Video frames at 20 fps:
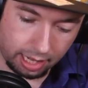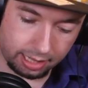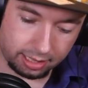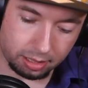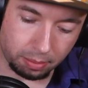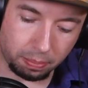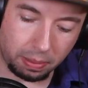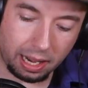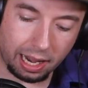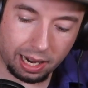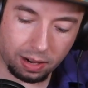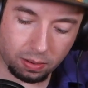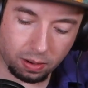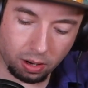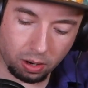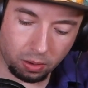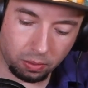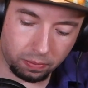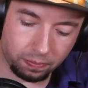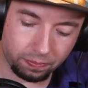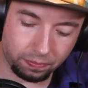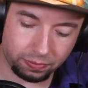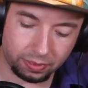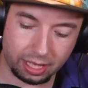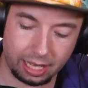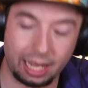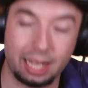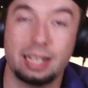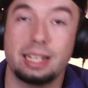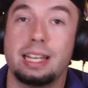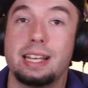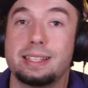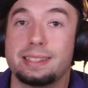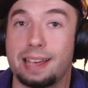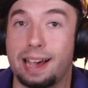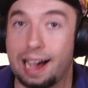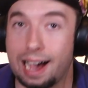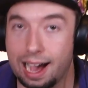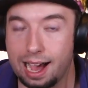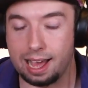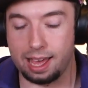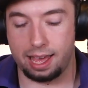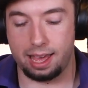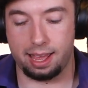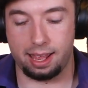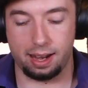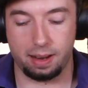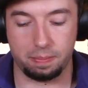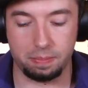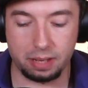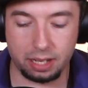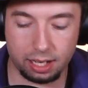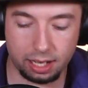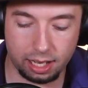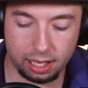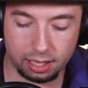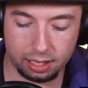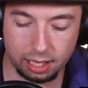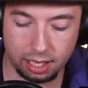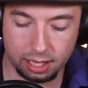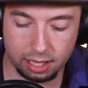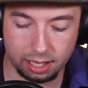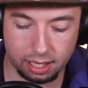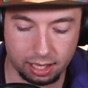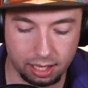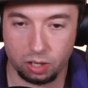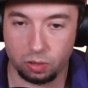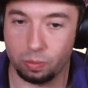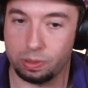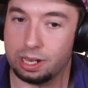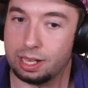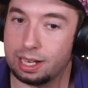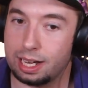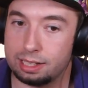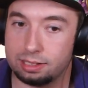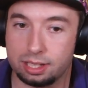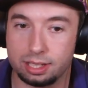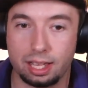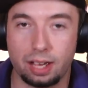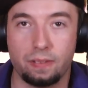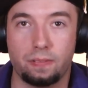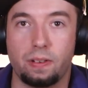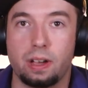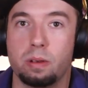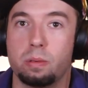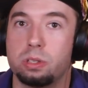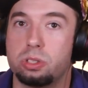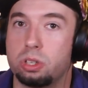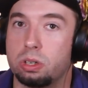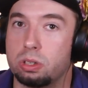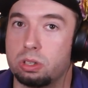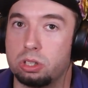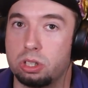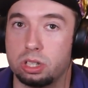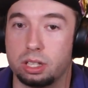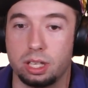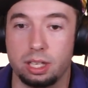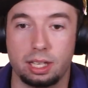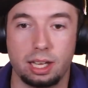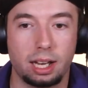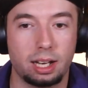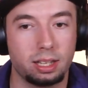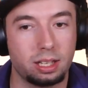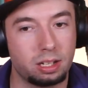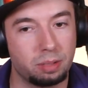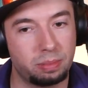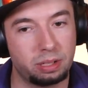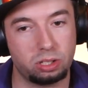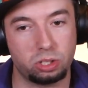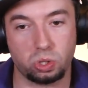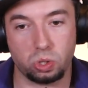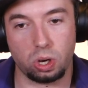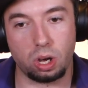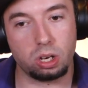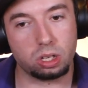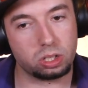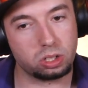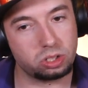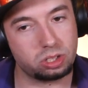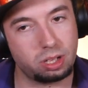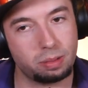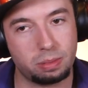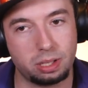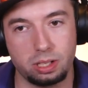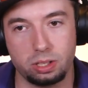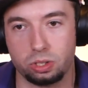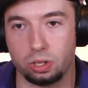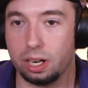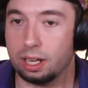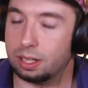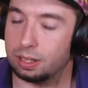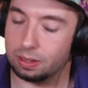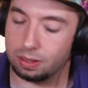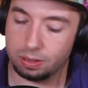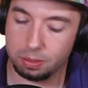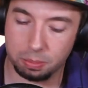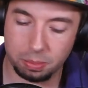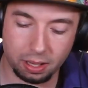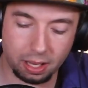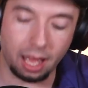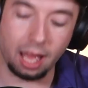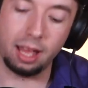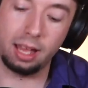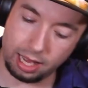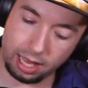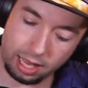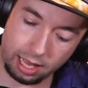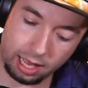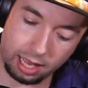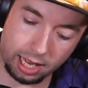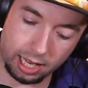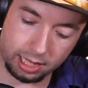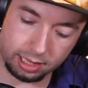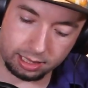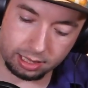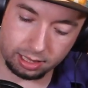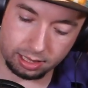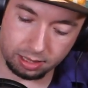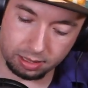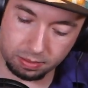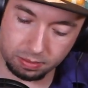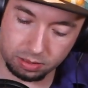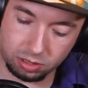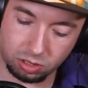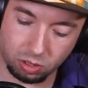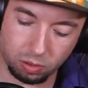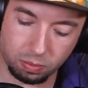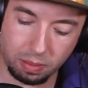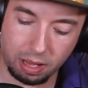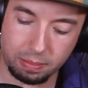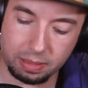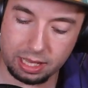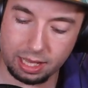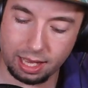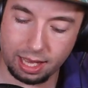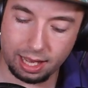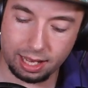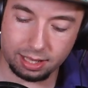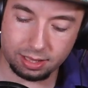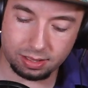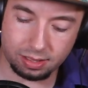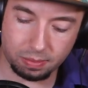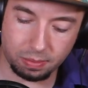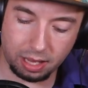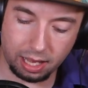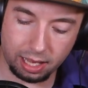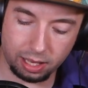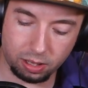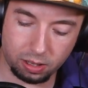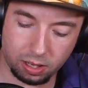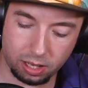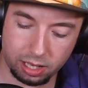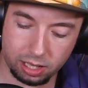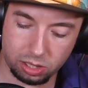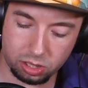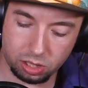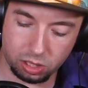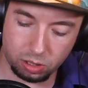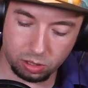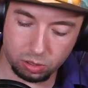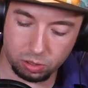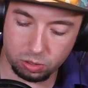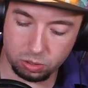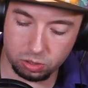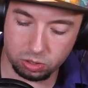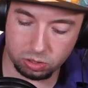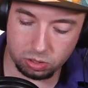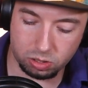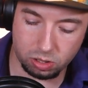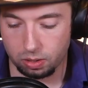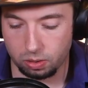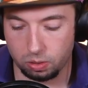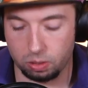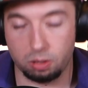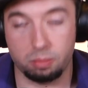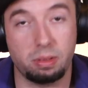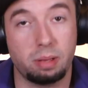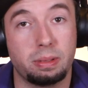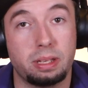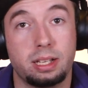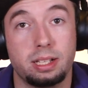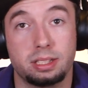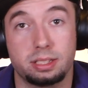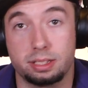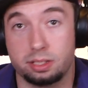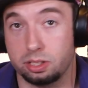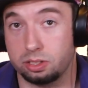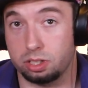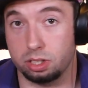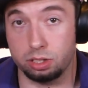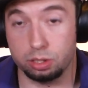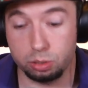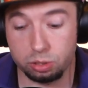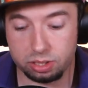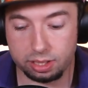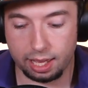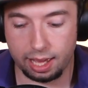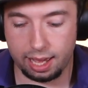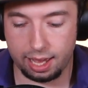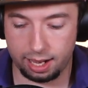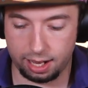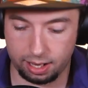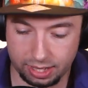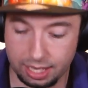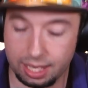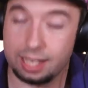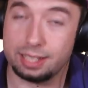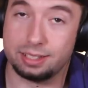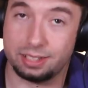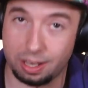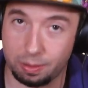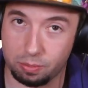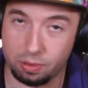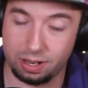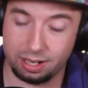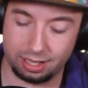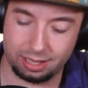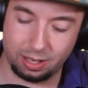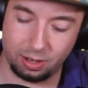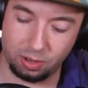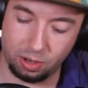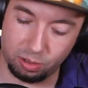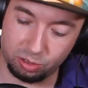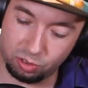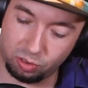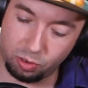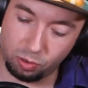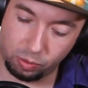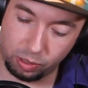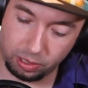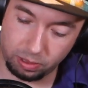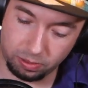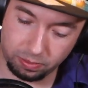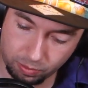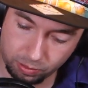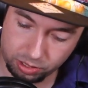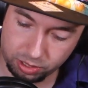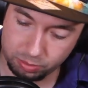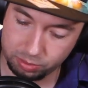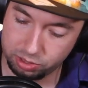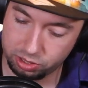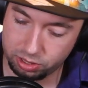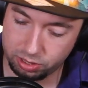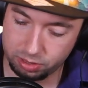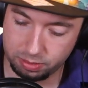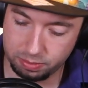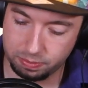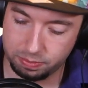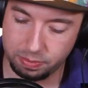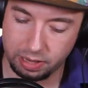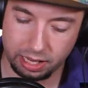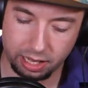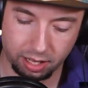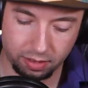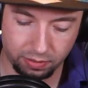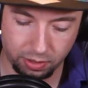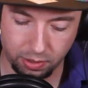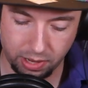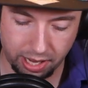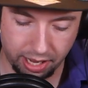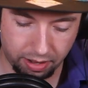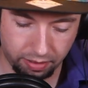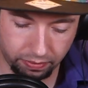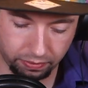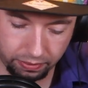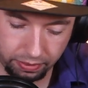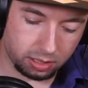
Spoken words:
He's a pyro. And he's a hothead, meaning like when he got into that fight with Jungkook, he got a little bit drunk or something. He drank a little bit. And so maybe he has some anger issues, or maybe he's just a loose cannon. Yes, I'm writing down notes for real, which I'm sure many of you have.